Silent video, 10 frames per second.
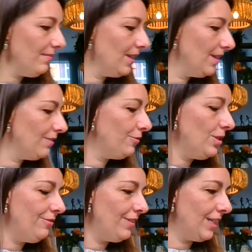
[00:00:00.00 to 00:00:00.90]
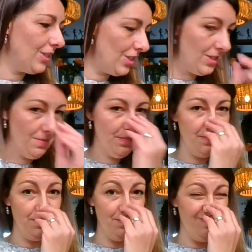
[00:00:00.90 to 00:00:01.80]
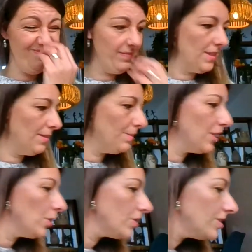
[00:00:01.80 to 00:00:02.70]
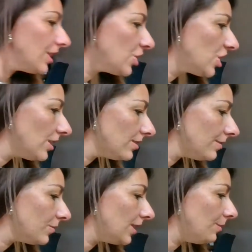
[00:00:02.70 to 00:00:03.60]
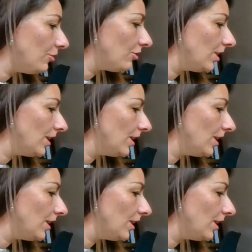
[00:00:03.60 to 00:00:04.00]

a fully finish. My nose is itching sometimes.